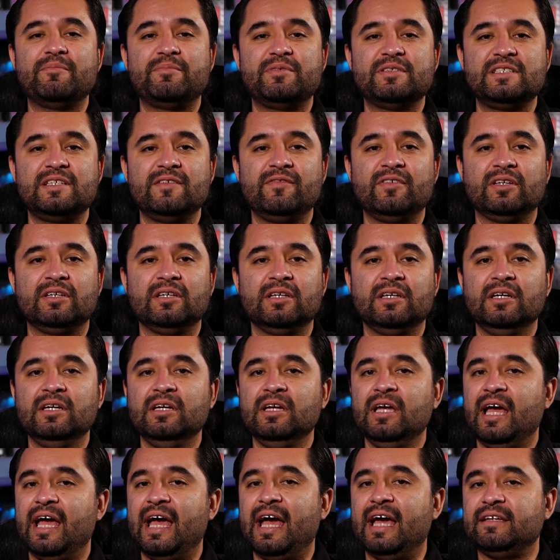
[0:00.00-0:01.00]
Pacific
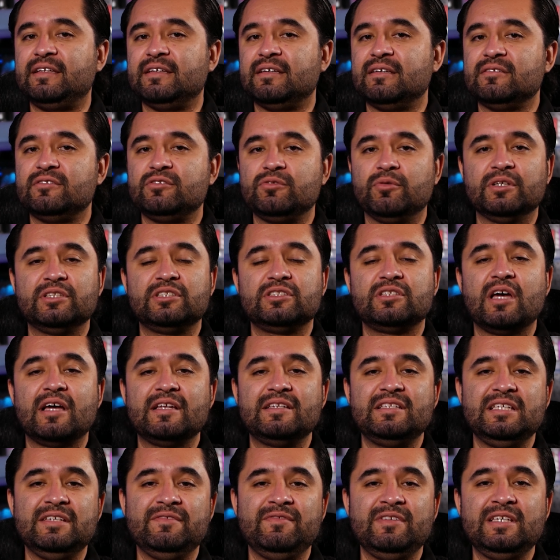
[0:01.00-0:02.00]
at
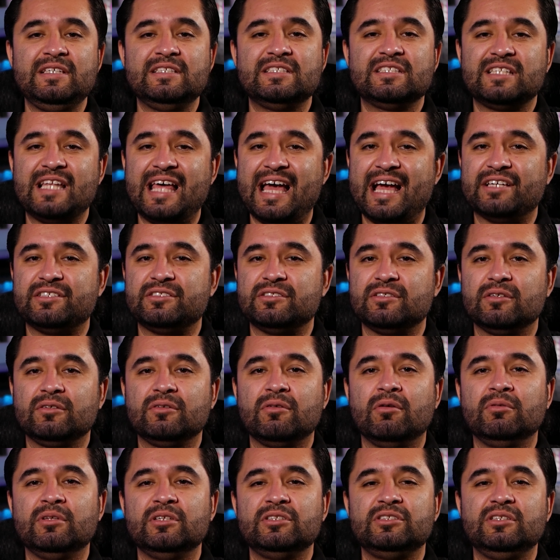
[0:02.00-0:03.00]

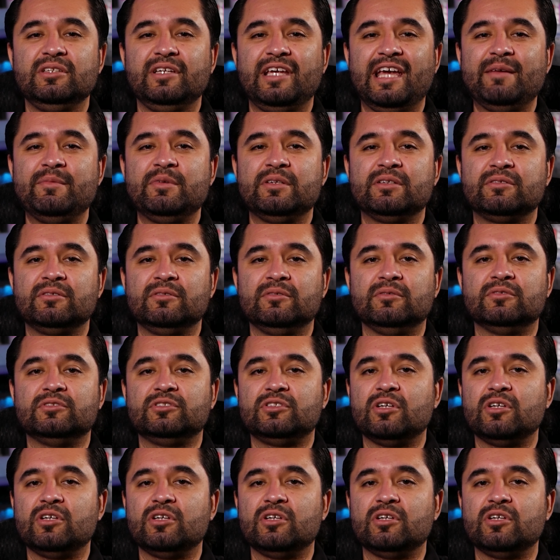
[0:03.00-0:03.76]
twitch.tv/coalitiongamingcrew,